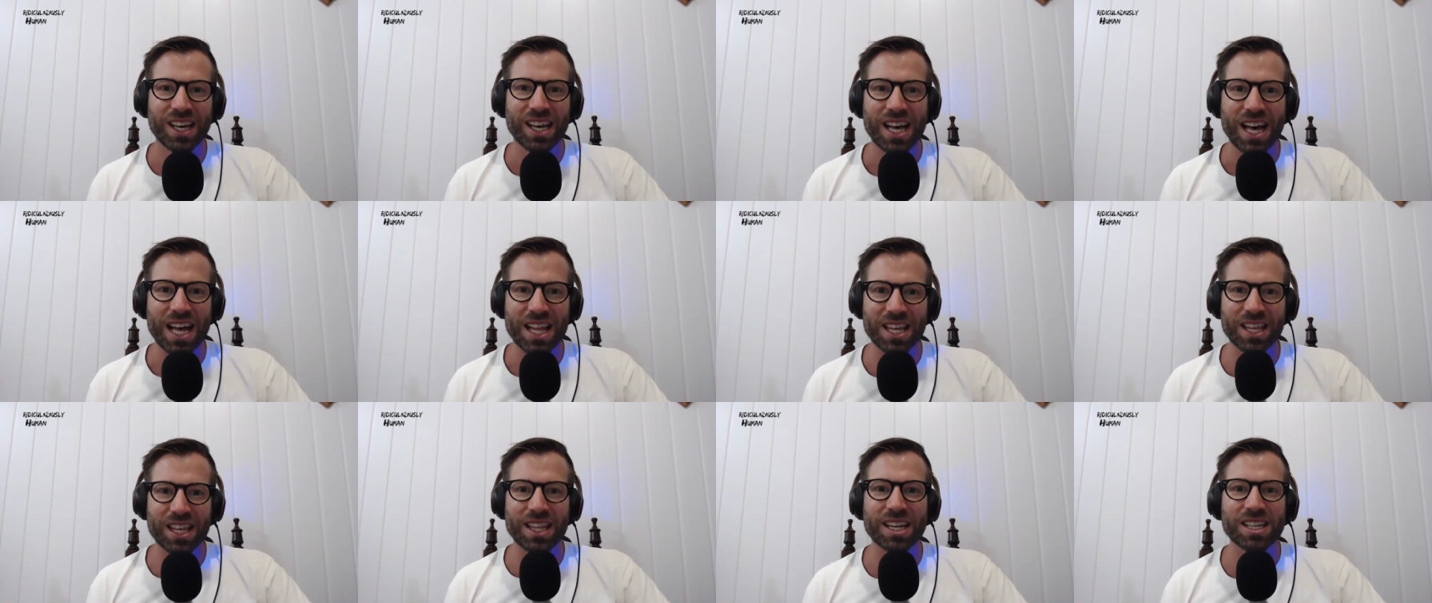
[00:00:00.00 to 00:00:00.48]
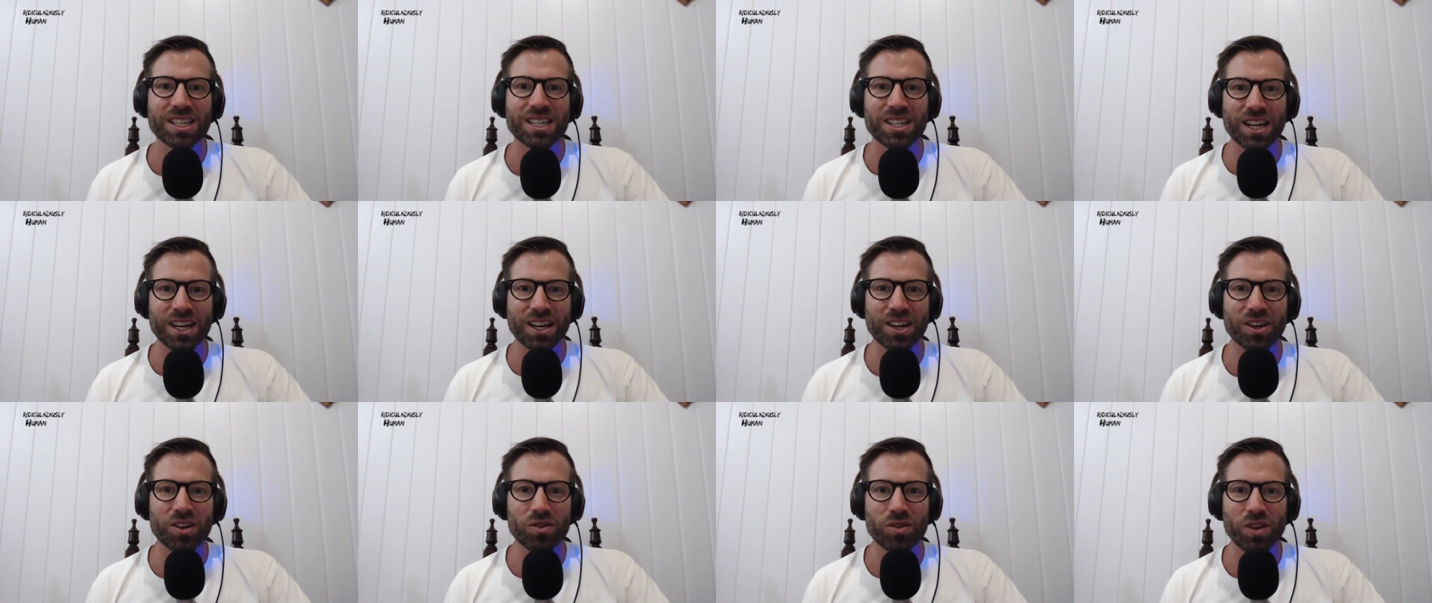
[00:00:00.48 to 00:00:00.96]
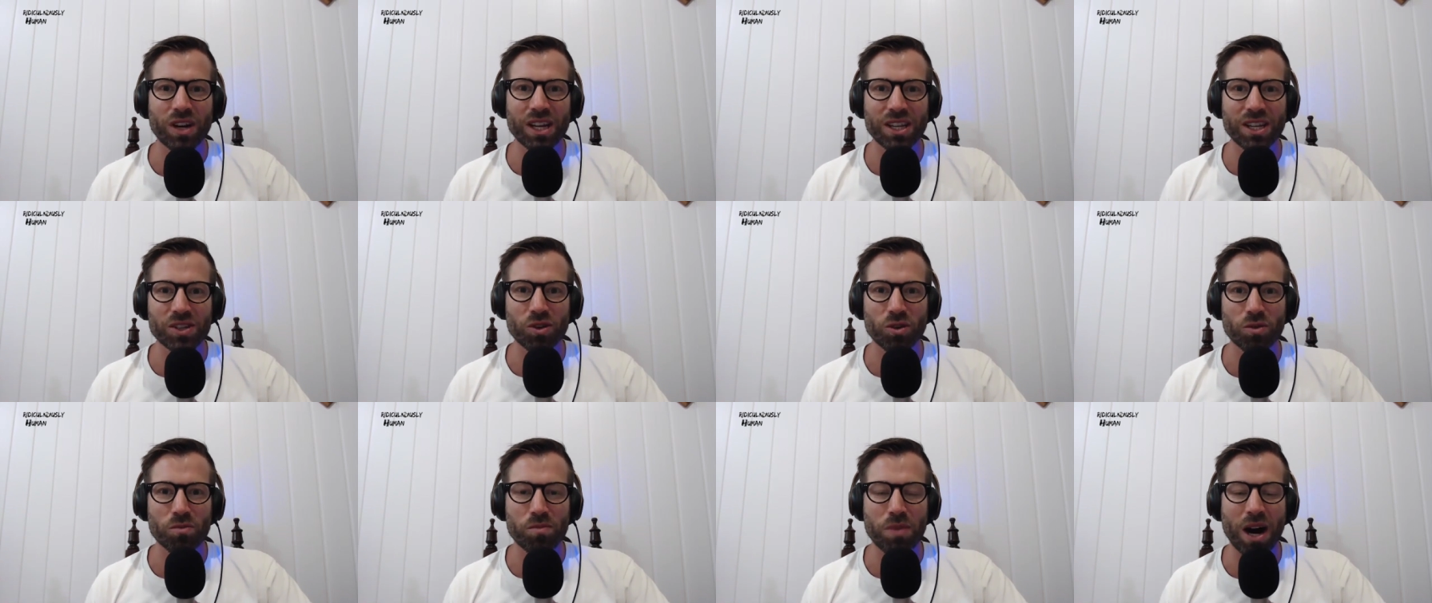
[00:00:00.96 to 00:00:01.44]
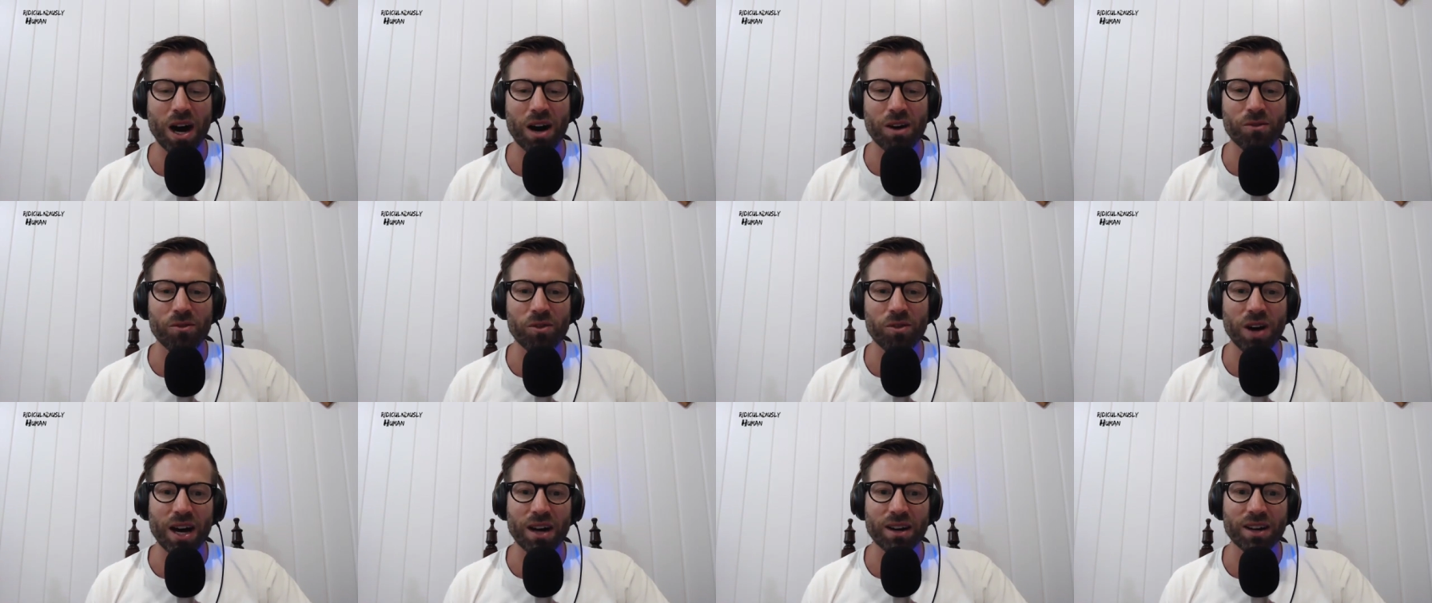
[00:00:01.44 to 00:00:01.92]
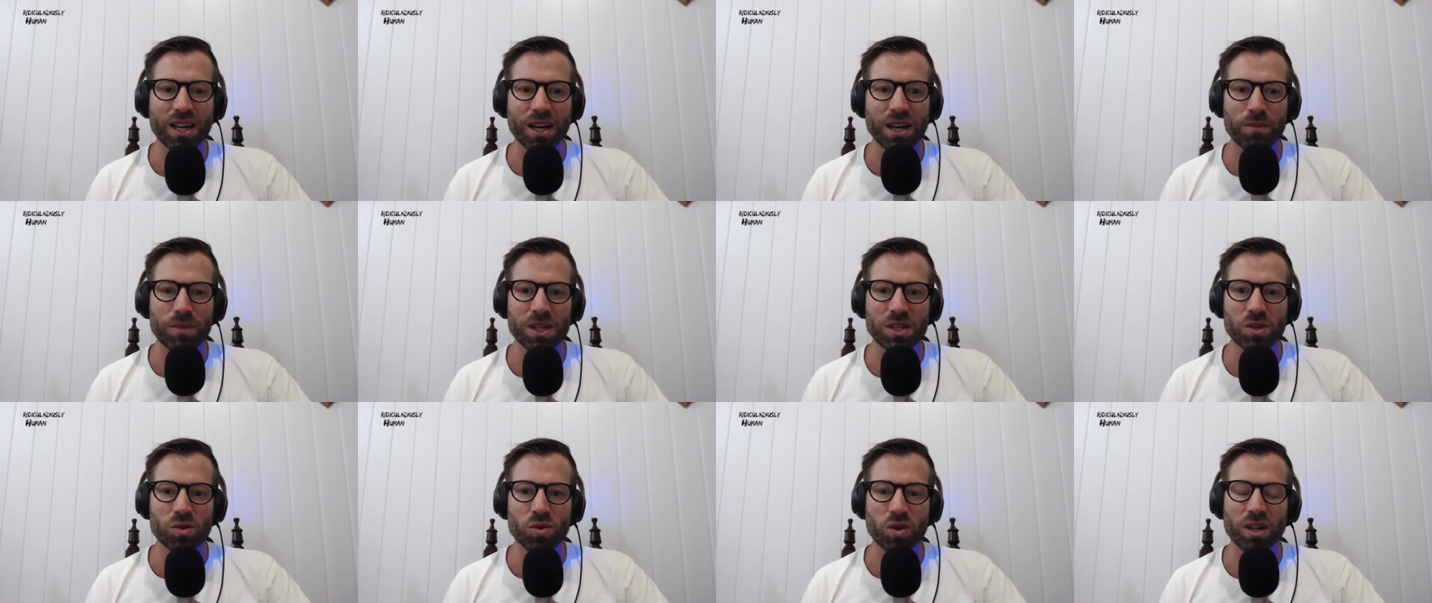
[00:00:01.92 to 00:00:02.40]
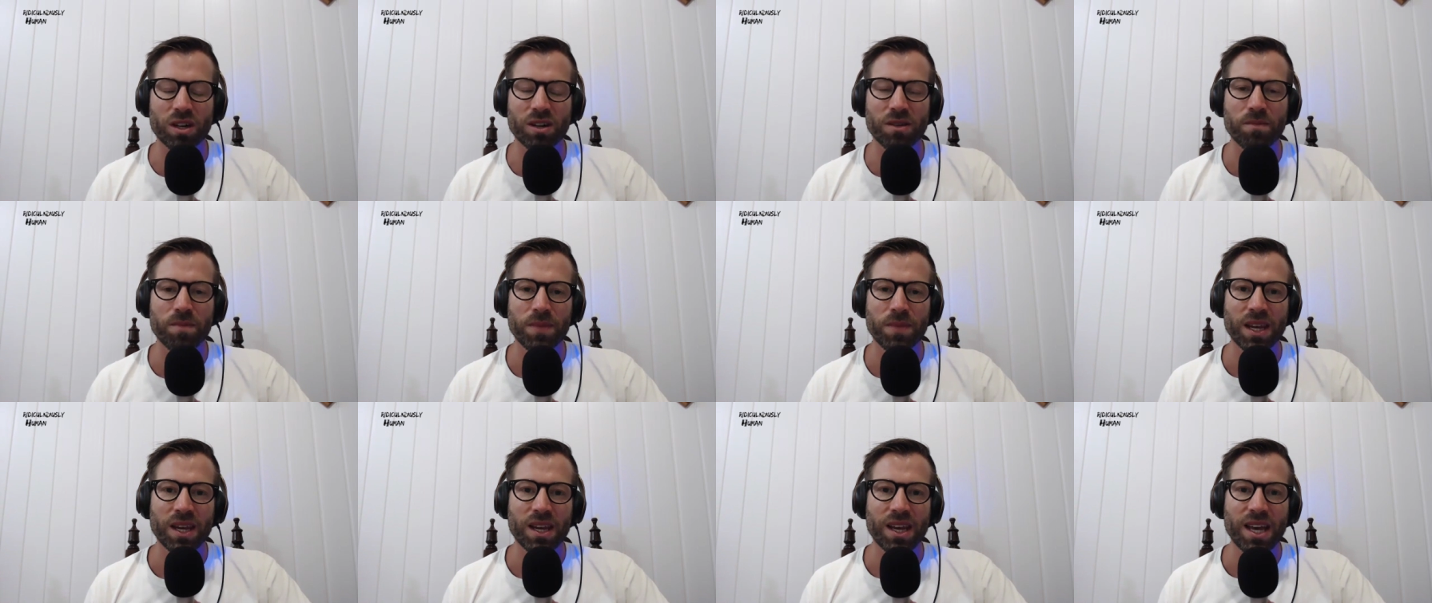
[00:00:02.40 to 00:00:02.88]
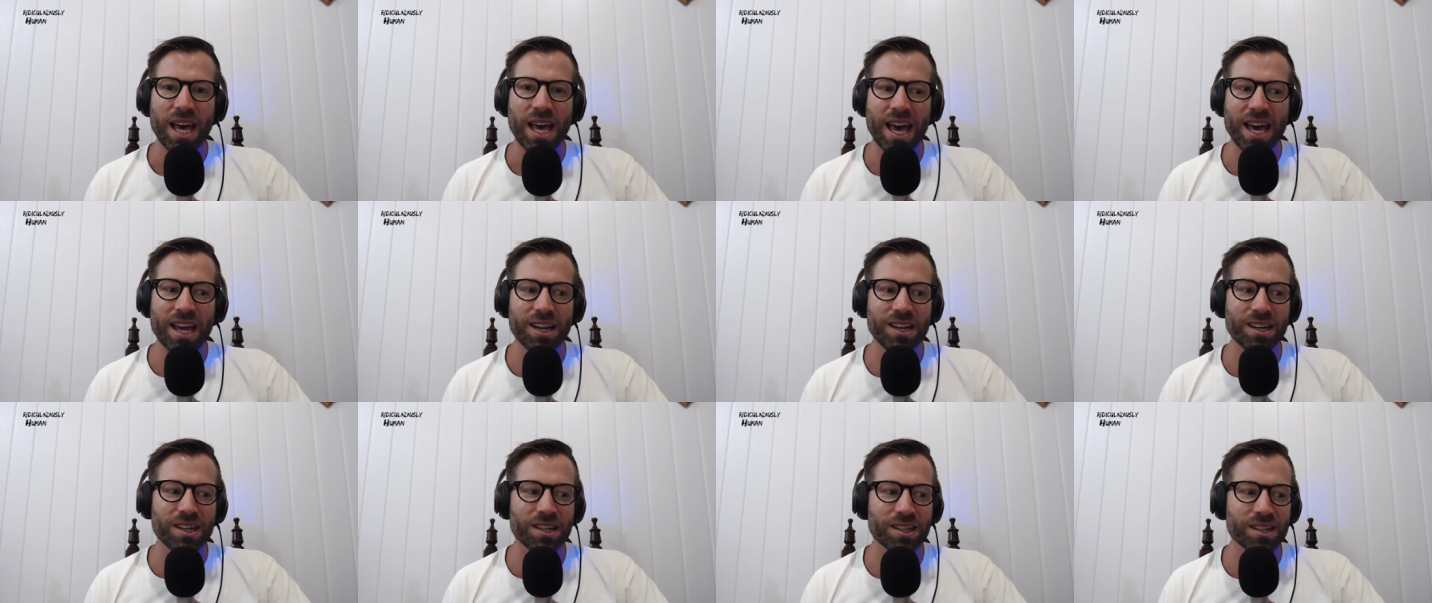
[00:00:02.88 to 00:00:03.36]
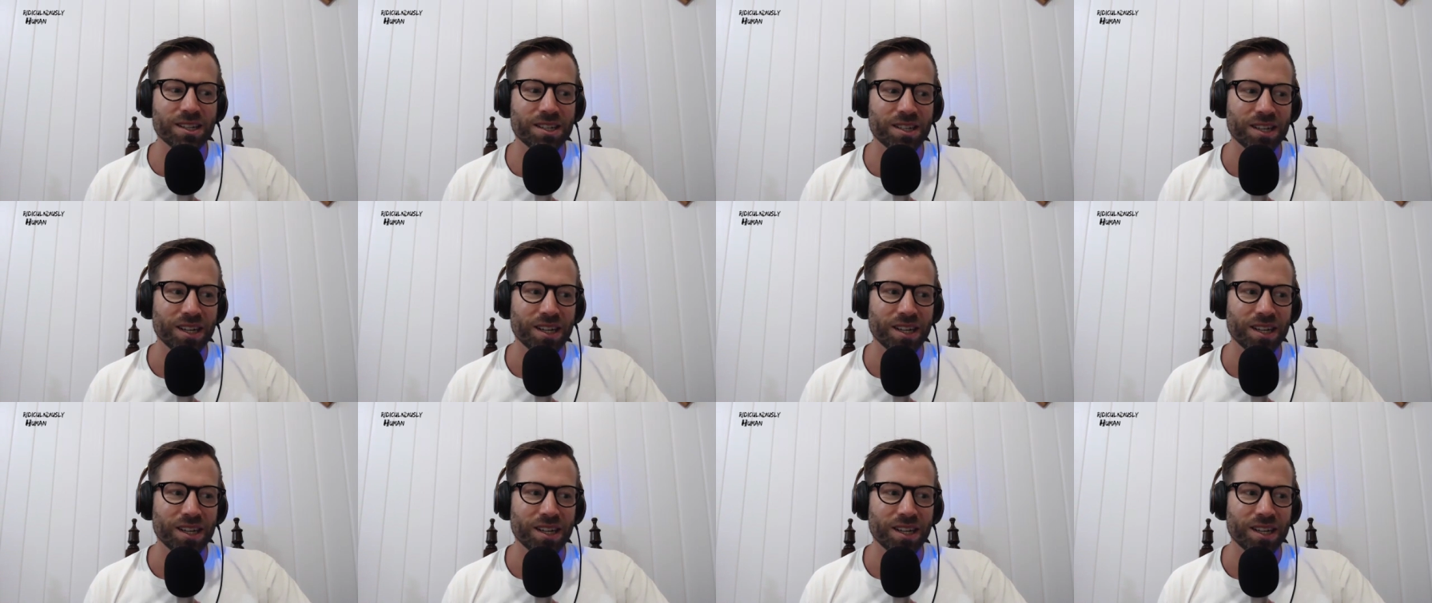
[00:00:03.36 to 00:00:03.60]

i think that's like a really sort of powerful outcome as well and